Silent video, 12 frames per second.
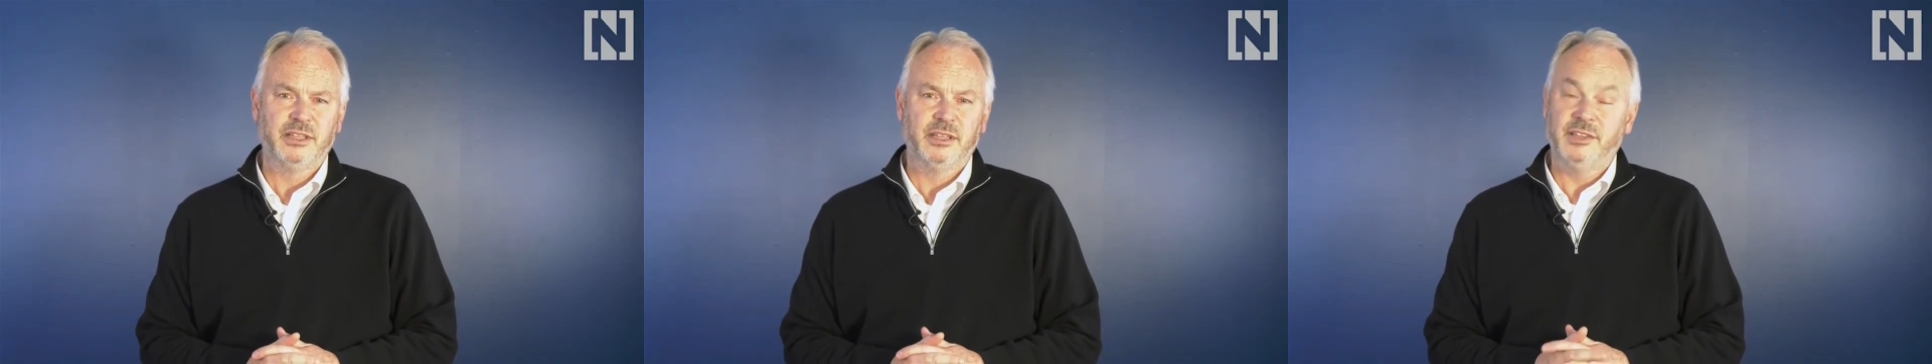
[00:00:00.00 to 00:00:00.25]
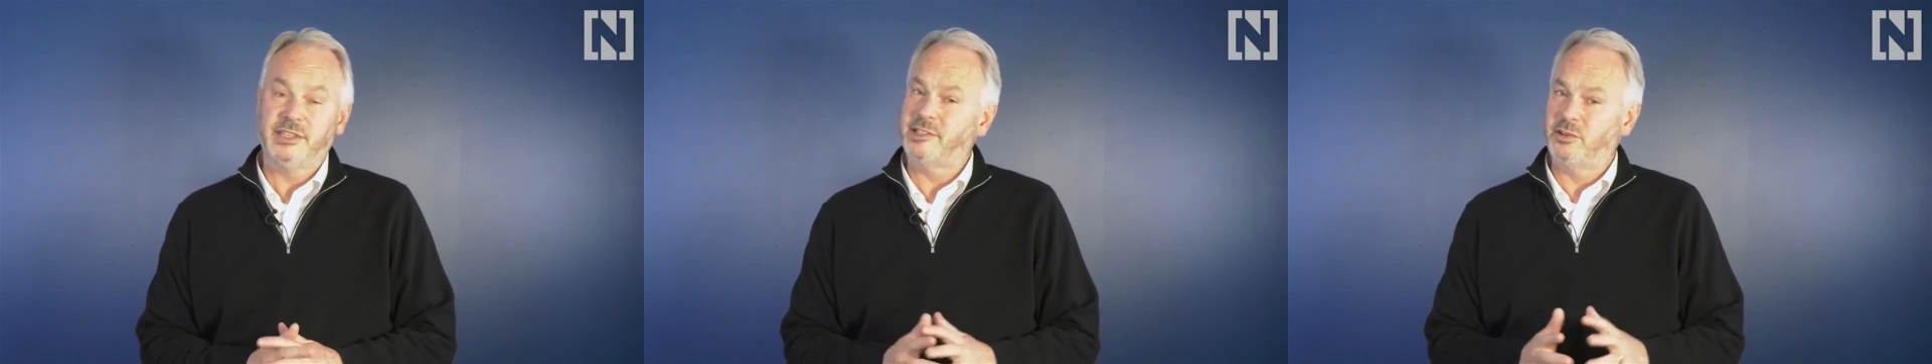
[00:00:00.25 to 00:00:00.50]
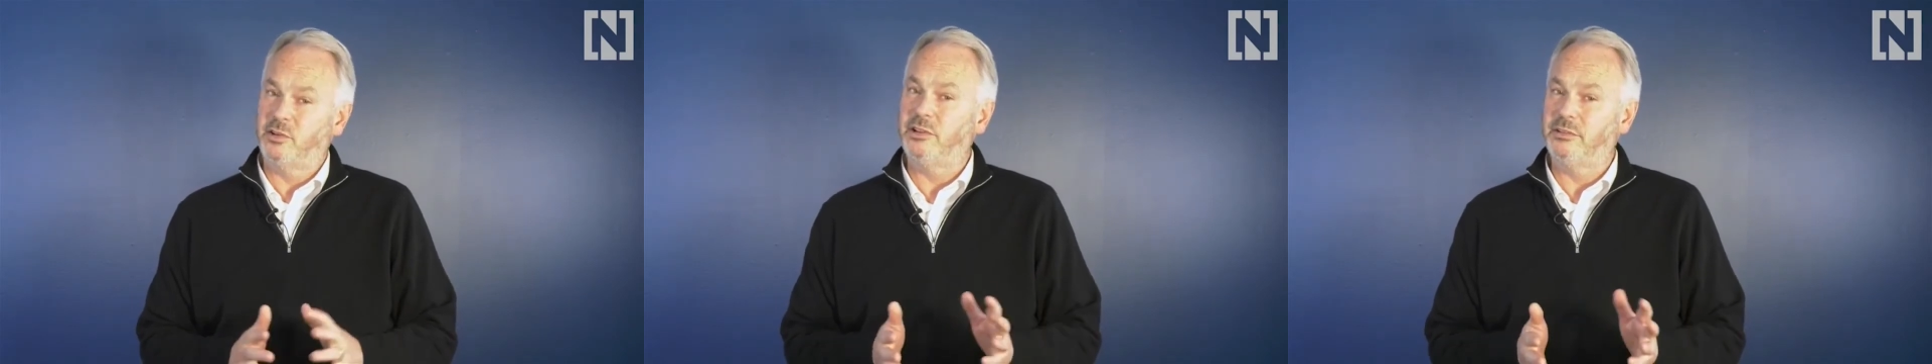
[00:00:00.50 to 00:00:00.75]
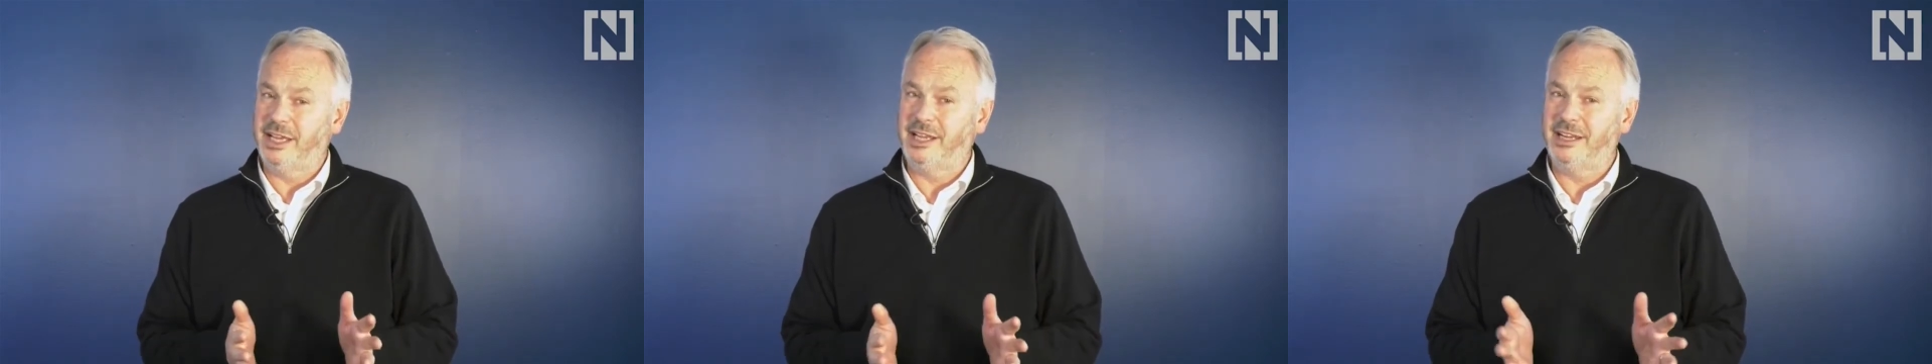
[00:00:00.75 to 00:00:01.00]
This is
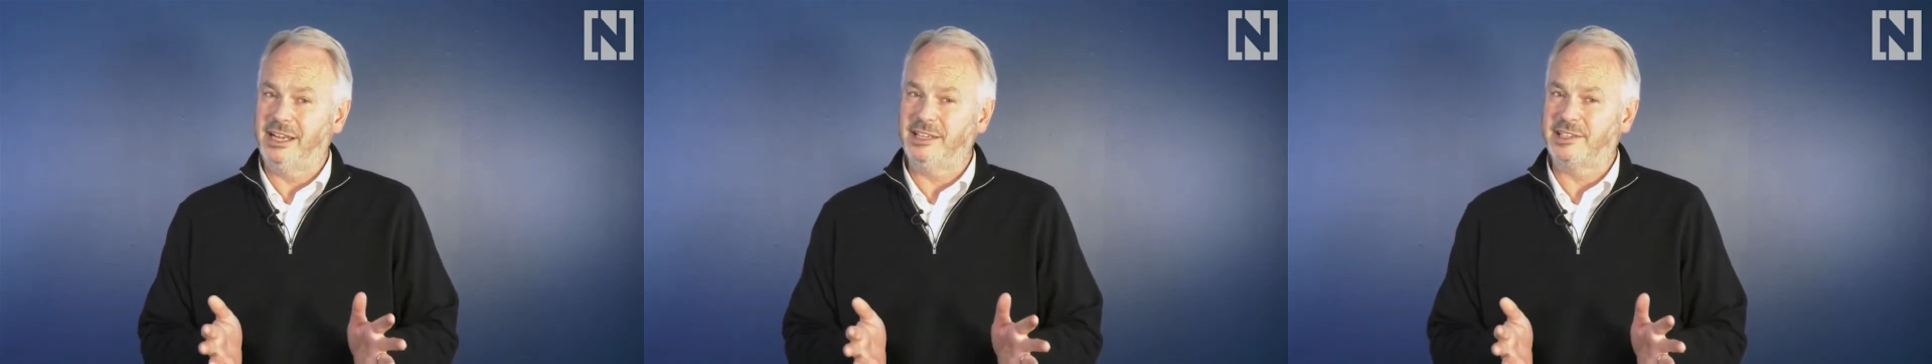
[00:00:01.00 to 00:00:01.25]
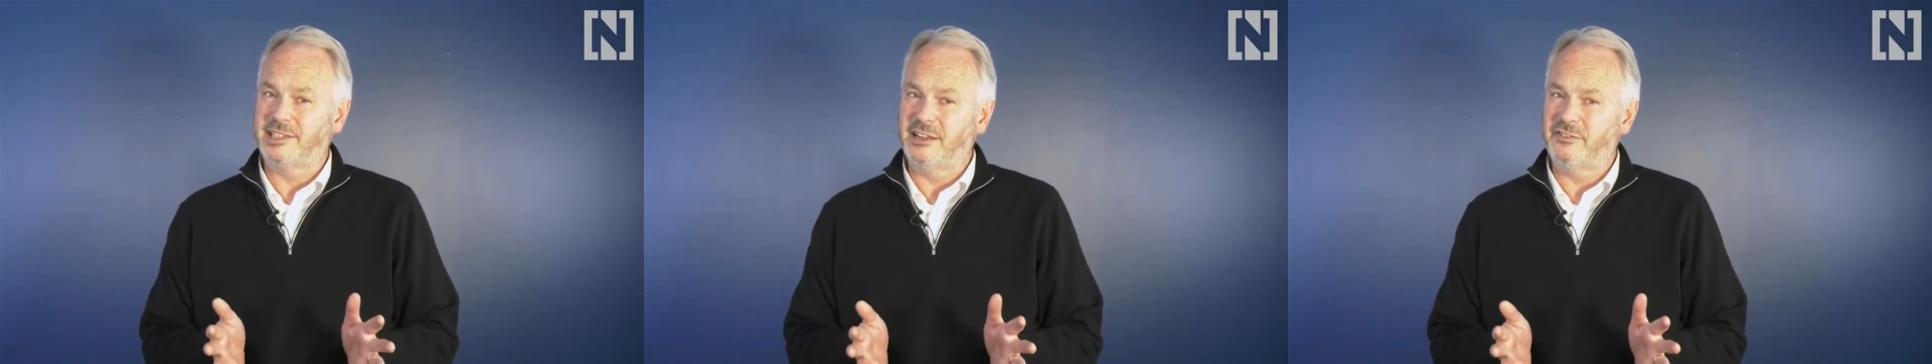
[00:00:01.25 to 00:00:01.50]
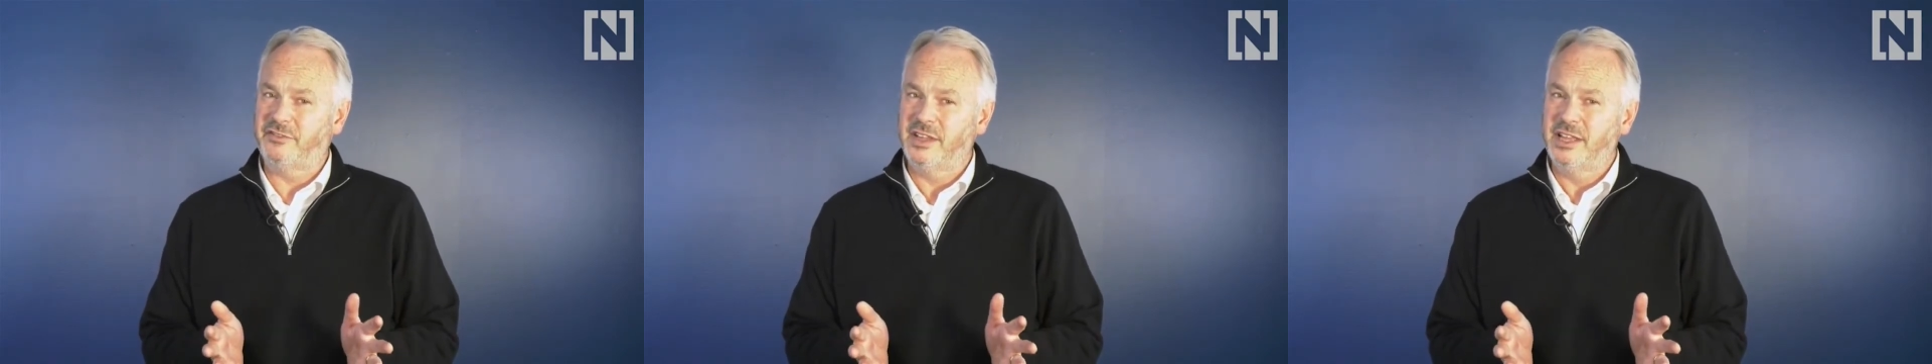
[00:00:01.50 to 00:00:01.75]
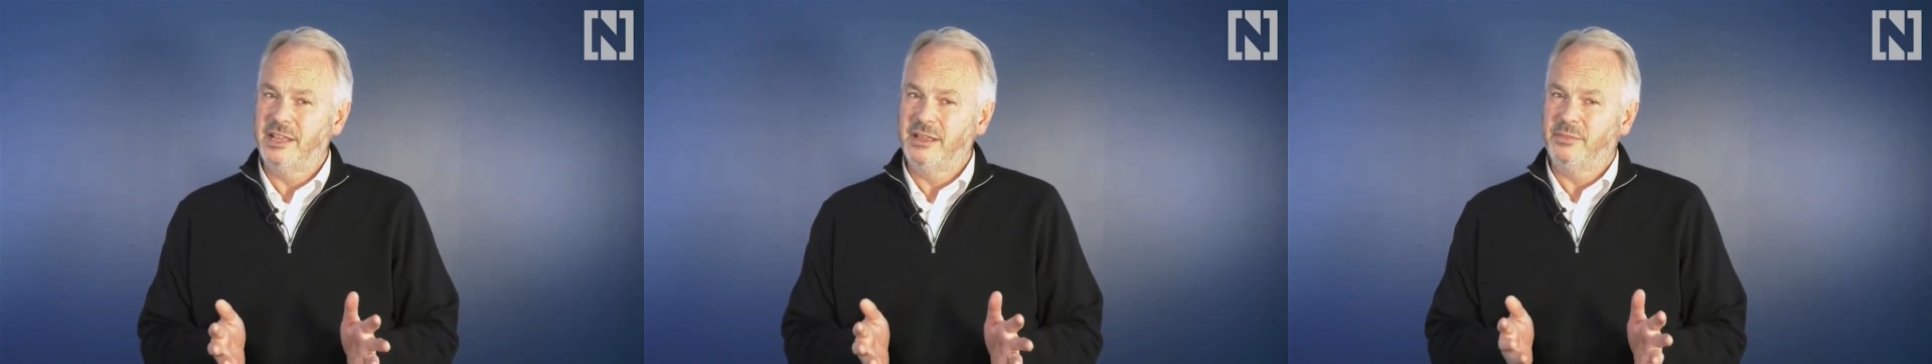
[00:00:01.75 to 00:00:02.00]
all headline stuff,
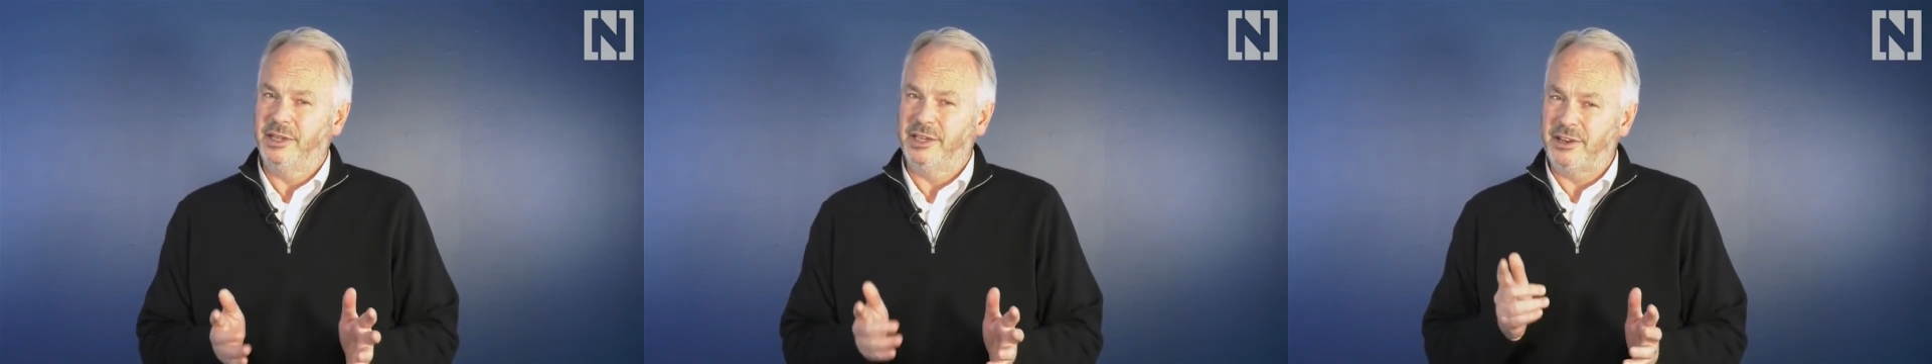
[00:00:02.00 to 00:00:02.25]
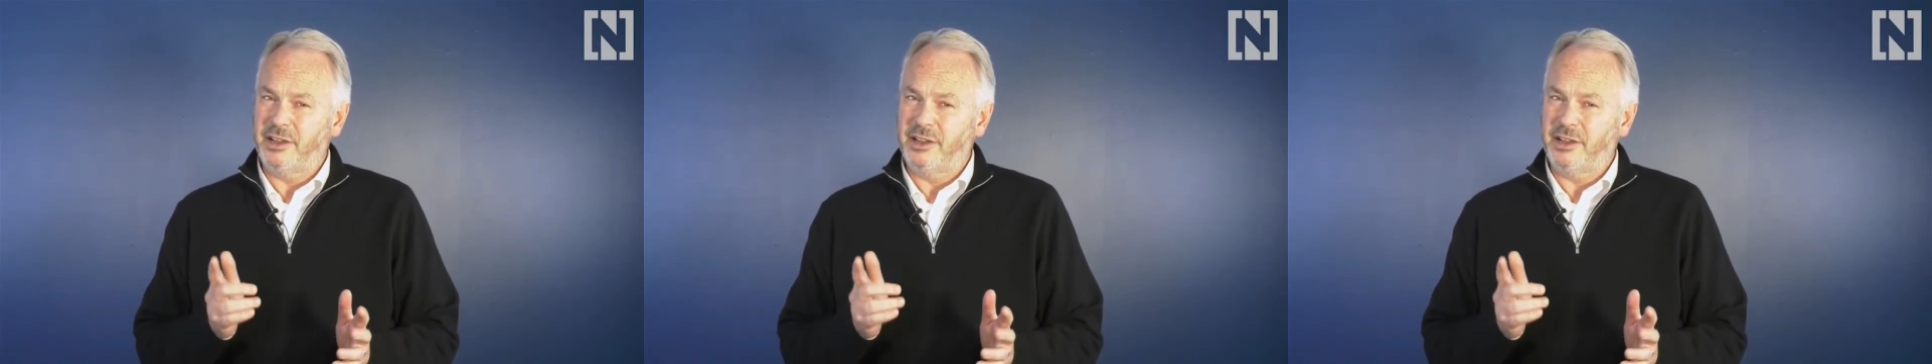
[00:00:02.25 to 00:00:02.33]
but I'd